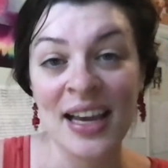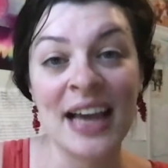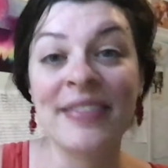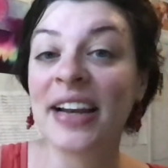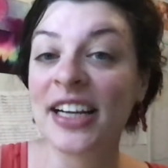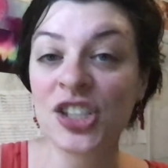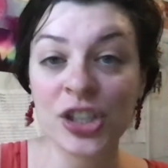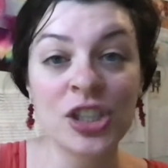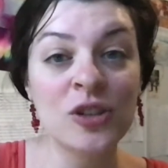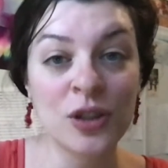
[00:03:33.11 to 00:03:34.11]
And then I
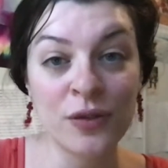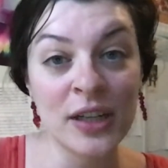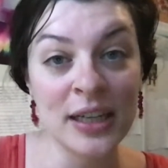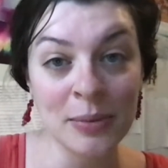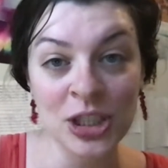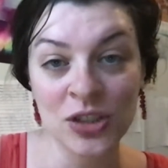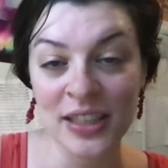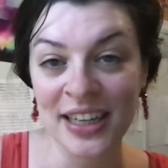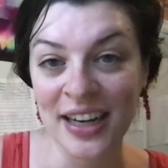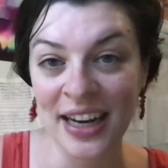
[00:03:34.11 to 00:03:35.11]
start to look for
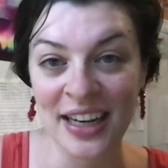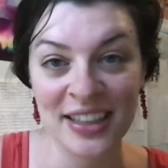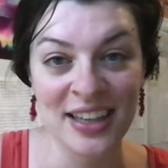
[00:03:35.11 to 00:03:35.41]
imagery, and I